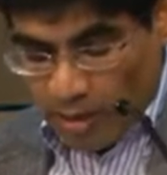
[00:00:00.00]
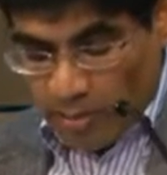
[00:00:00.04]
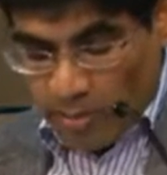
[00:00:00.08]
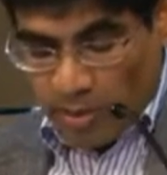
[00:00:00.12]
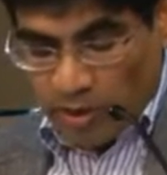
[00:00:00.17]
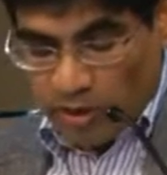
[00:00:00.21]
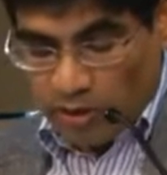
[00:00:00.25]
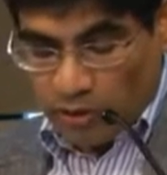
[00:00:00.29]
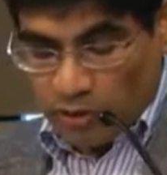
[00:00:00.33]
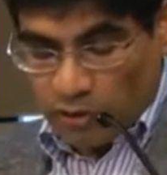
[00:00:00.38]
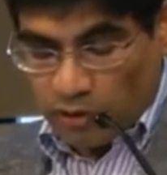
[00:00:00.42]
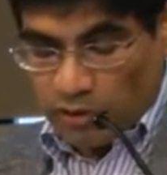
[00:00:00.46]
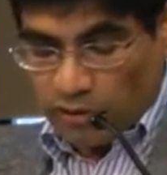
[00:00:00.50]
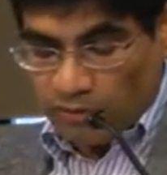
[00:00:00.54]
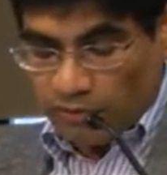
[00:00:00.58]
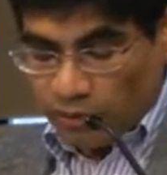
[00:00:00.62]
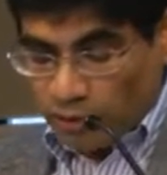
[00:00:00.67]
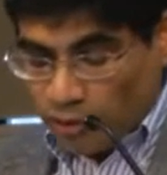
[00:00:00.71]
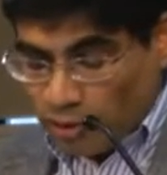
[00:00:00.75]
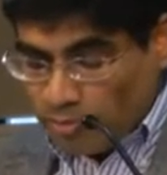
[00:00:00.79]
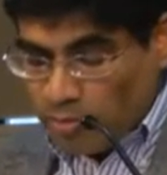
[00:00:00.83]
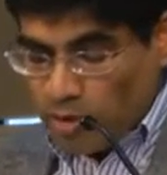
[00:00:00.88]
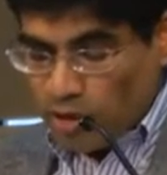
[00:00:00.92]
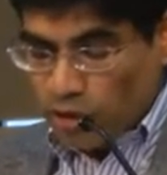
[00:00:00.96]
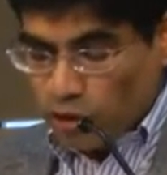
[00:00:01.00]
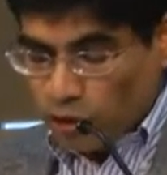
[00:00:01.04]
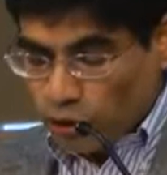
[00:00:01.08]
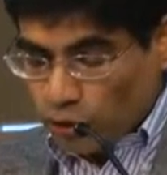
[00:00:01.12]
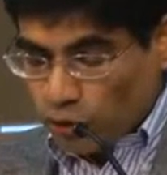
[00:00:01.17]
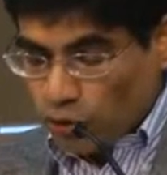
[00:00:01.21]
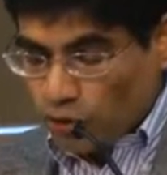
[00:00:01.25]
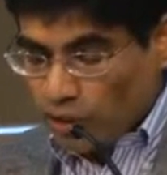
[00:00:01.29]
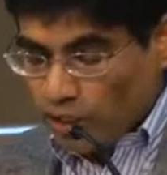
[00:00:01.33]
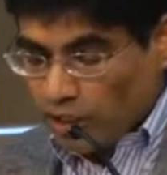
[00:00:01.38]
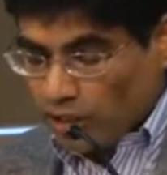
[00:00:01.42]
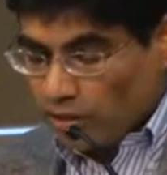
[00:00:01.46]
Because if you're
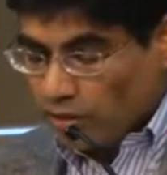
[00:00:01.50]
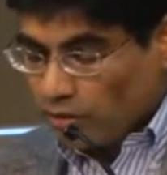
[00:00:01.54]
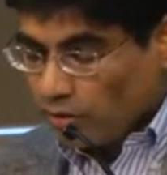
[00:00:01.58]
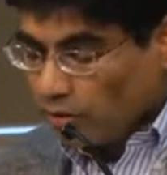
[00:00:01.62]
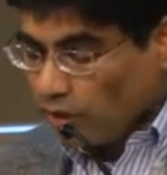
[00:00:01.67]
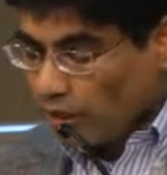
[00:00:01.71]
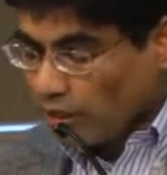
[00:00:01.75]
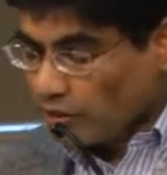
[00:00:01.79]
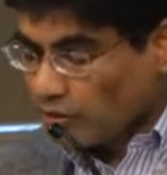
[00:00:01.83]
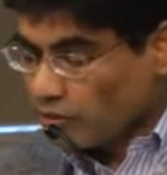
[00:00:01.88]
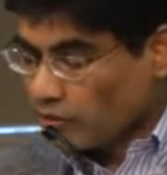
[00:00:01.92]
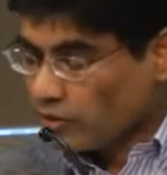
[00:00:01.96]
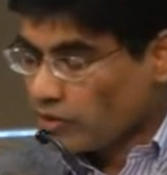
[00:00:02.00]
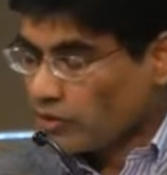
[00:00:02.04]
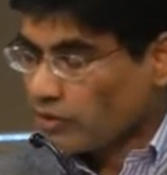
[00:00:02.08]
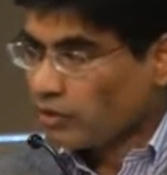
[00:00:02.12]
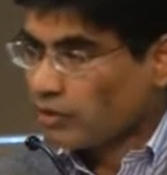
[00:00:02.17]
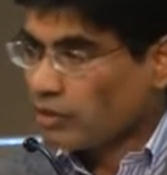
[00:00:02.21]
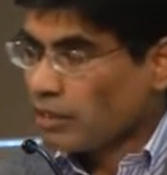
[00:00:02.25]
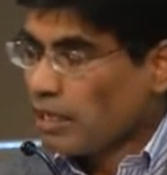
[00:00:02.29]
matured in Christ,